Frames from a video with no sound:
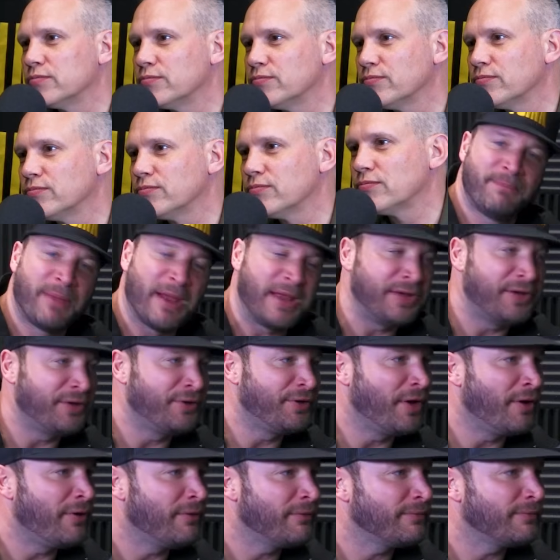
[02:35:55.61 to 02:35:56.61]
I bet you
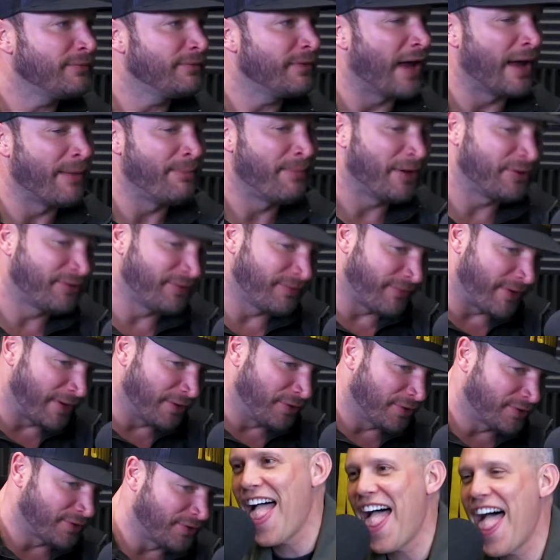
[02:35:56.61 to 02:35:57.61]
don't. I bet you if I
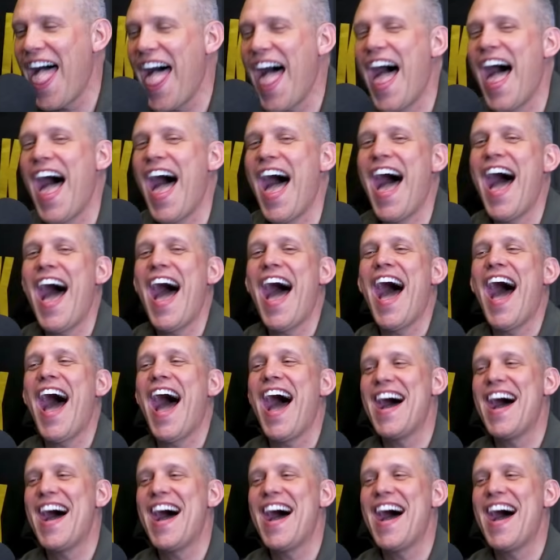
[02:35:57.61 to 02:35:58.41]
looked at your phone right now,